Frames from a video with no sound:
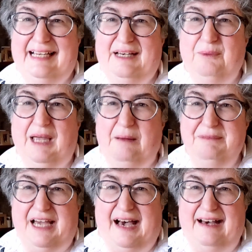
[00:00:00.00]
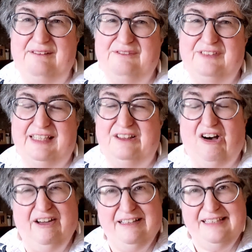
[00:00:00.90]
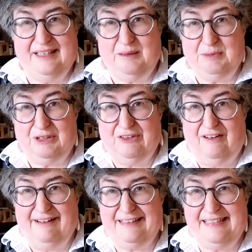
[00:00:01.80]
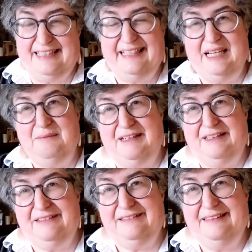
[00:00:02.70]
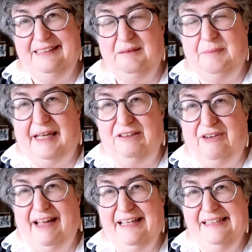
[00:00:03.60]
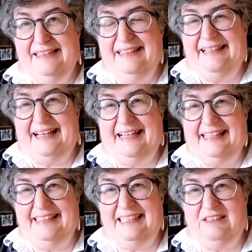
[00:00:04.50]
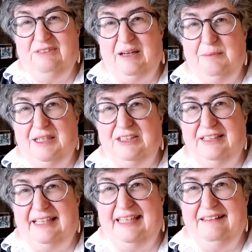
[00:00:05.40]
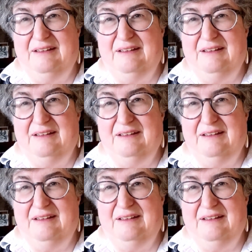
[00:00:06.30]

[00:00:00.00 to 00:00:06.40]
We happen to have in the house a computer artist and animator, Ben Gregg, and he very patiently